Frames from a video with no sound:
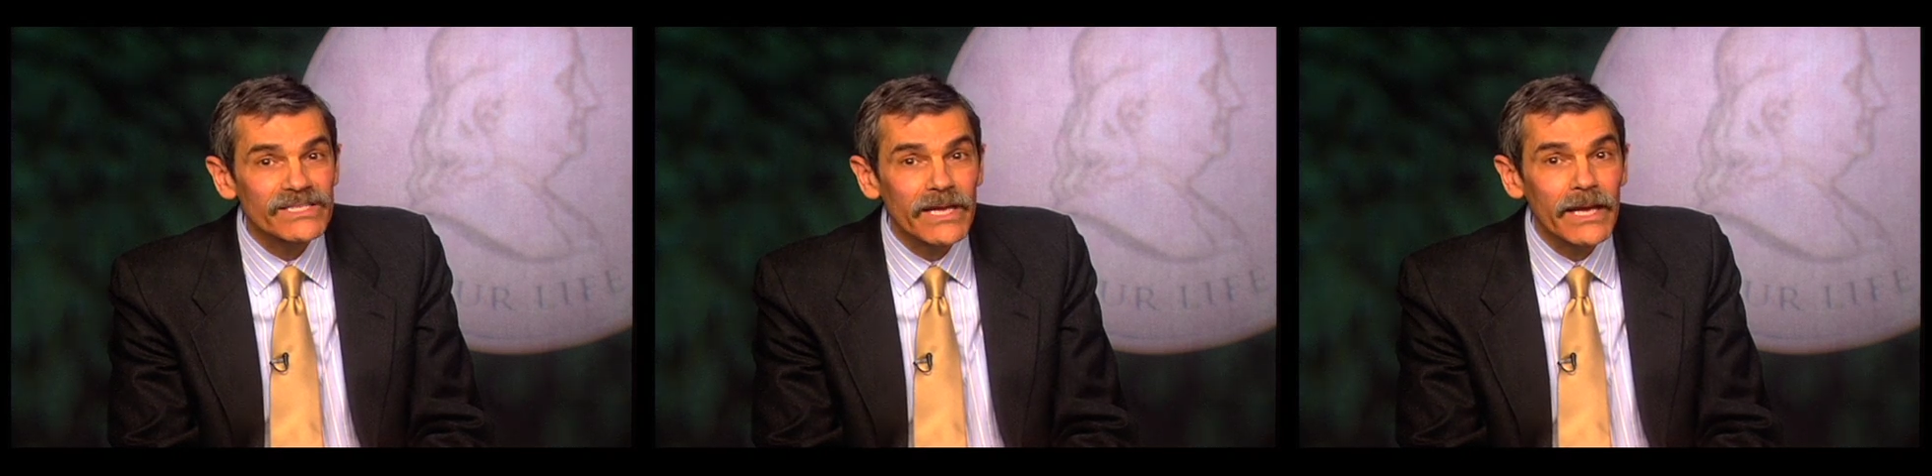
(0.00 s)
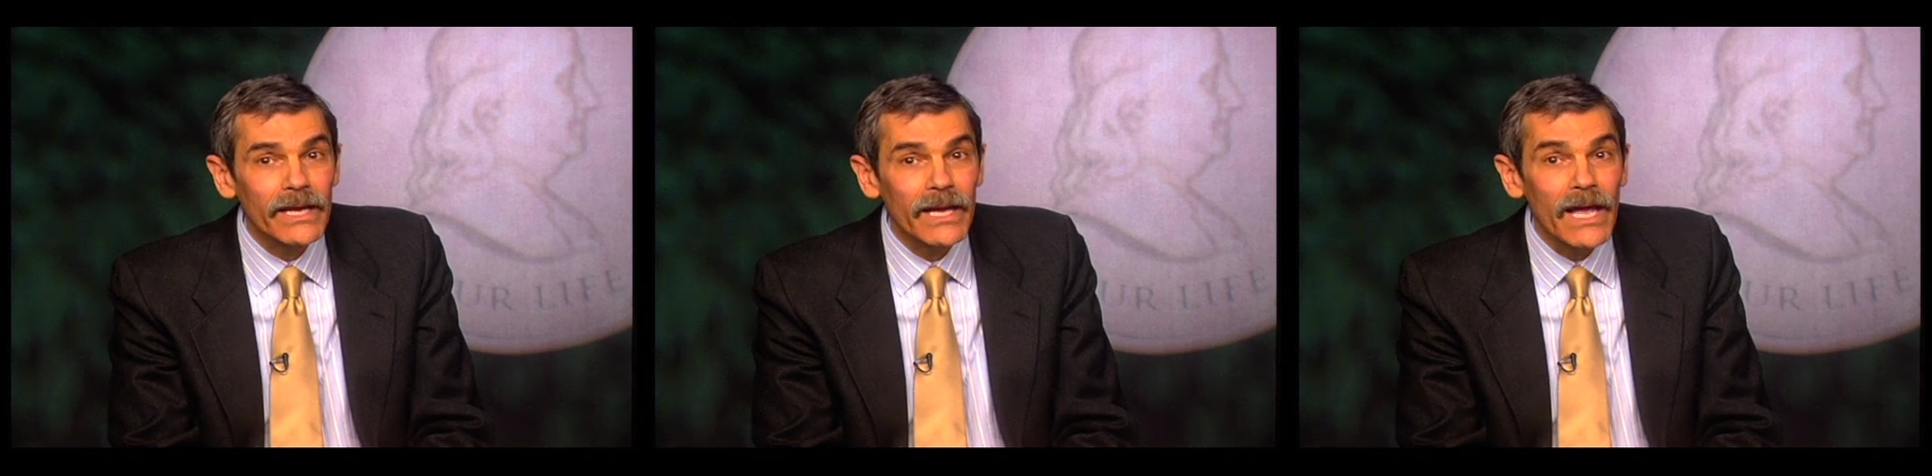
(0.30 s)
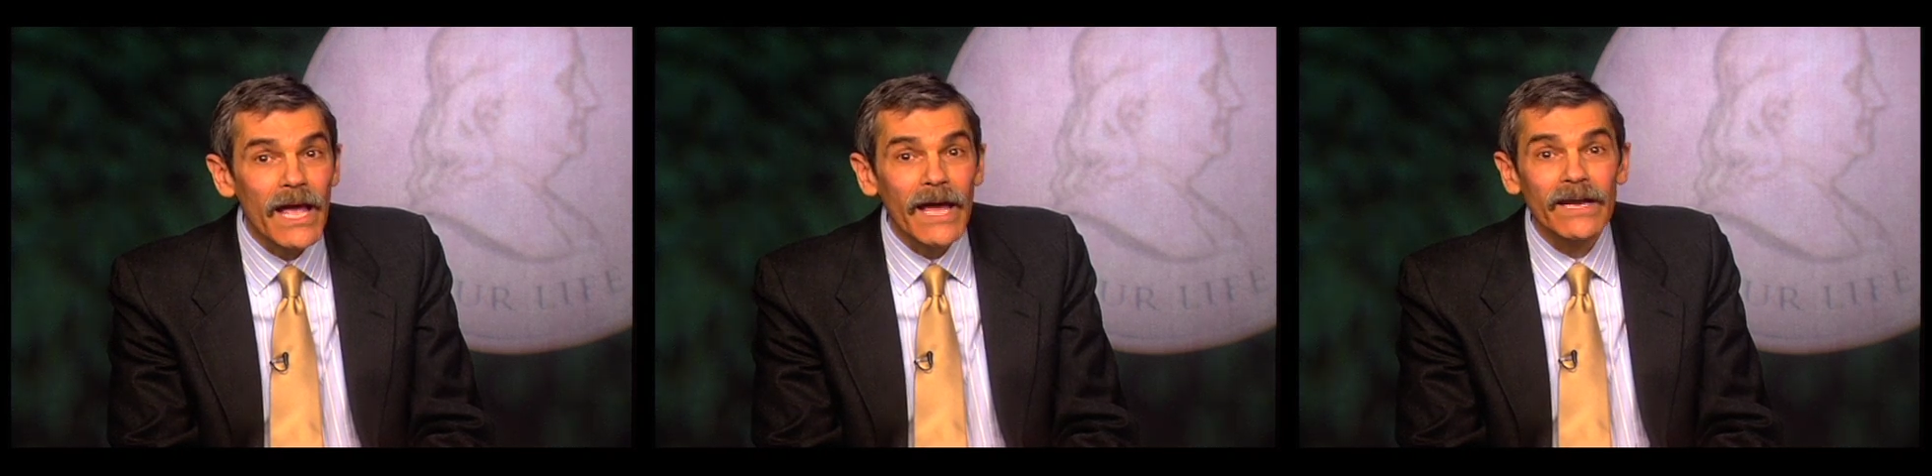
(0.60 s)
saying,
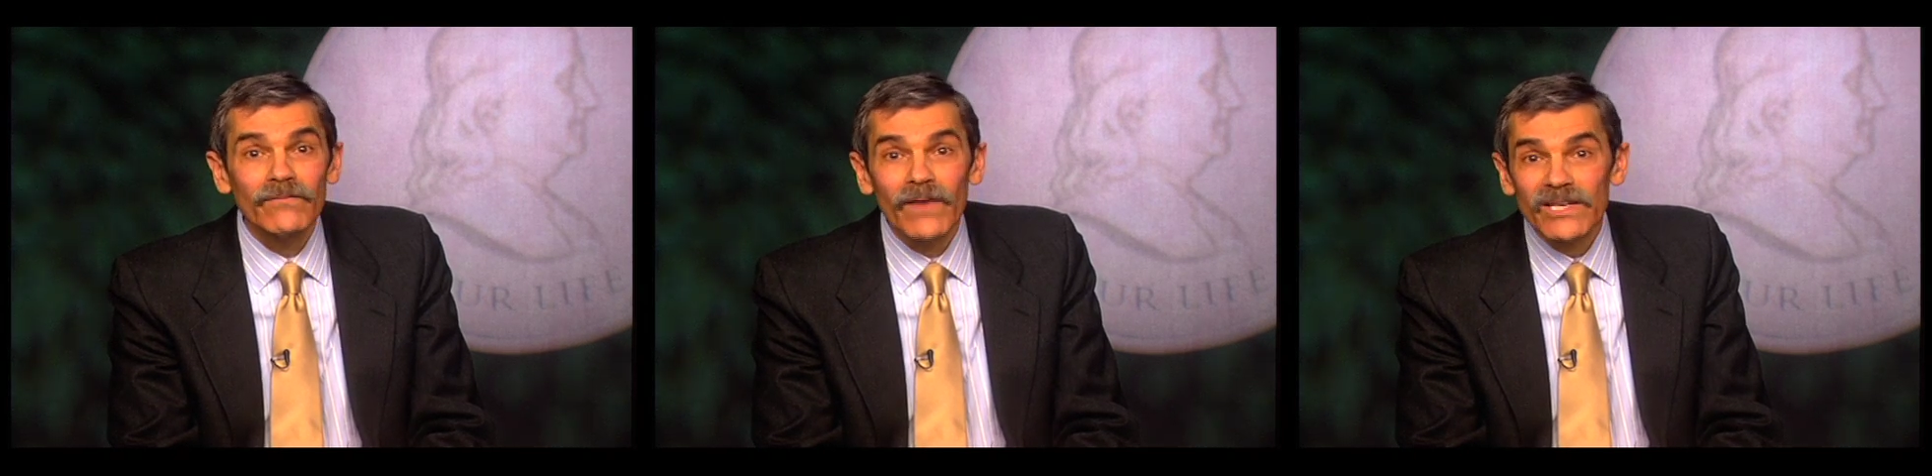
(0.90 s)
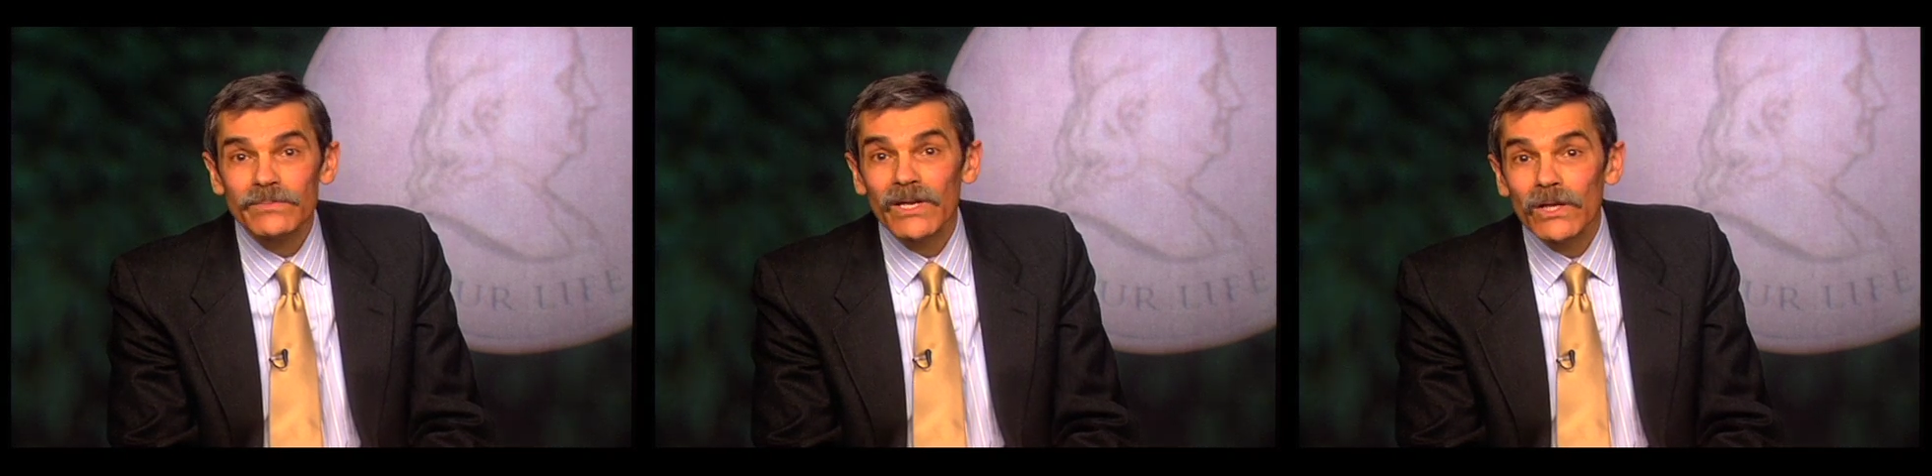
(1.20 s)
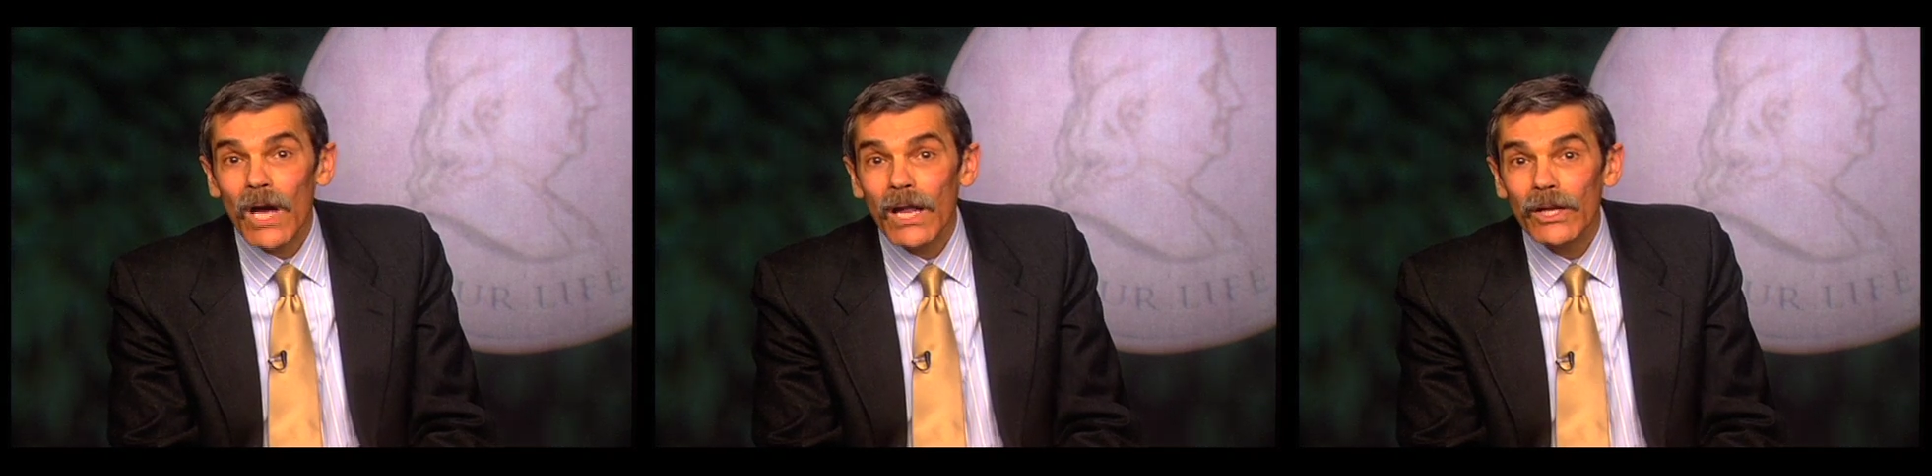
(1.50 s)
an investment in
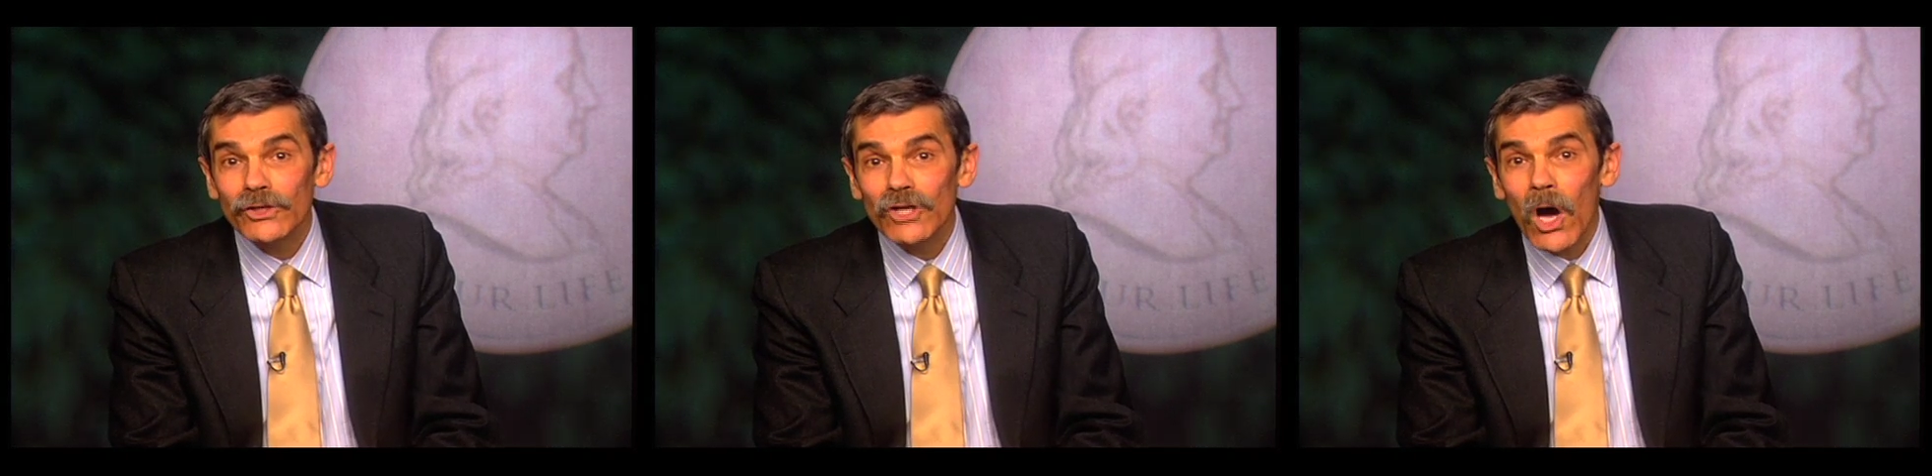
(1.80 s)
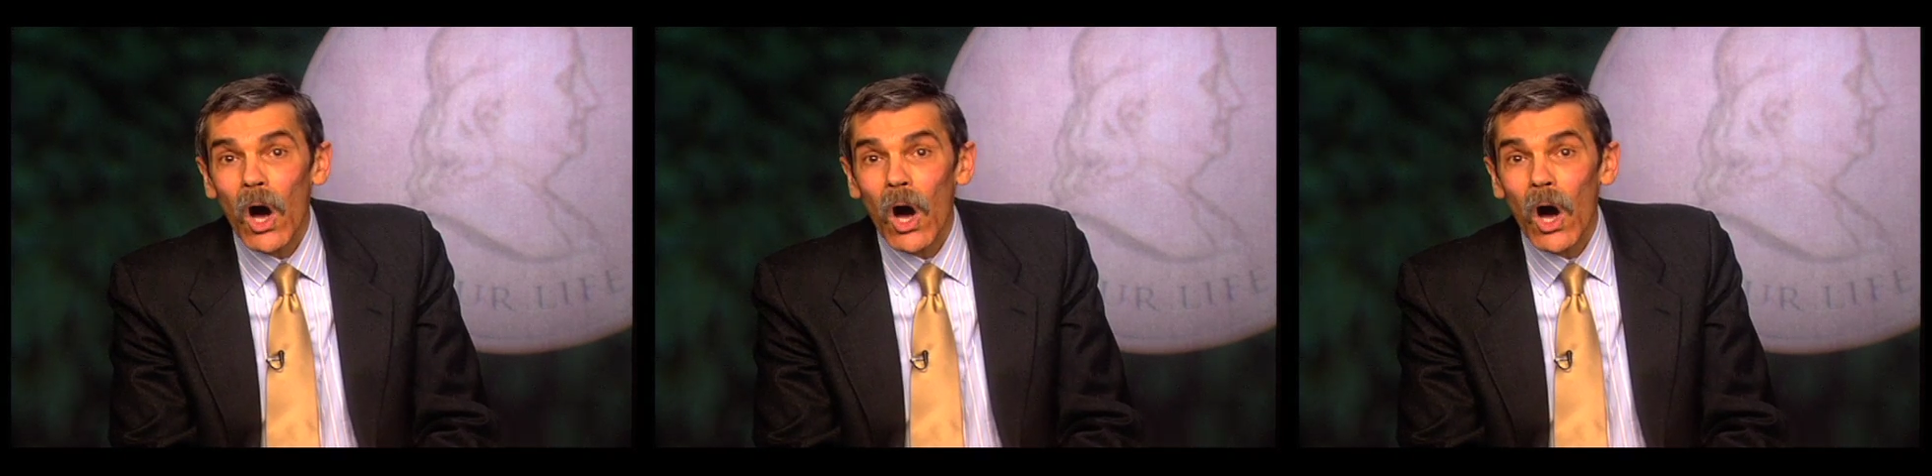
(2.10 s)
knowledge